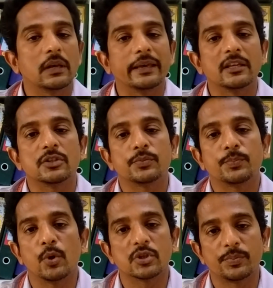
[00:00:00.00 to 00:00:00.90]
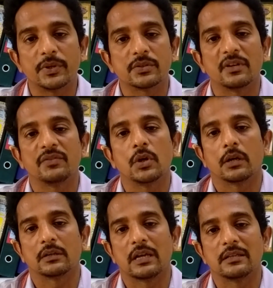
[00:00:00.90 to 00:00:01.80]
a spokesperson of the
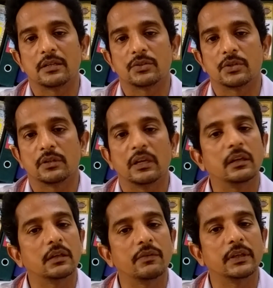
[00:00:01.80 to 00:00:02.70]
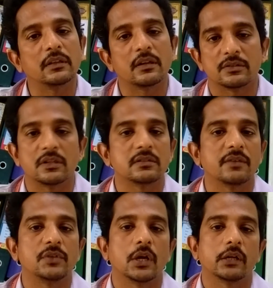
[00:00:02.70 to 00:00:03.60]
organization in giving the results of the
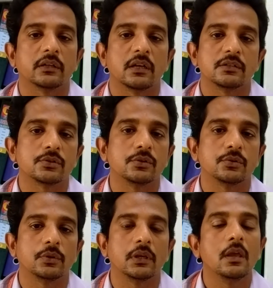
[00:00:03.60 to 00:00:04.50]
organization to the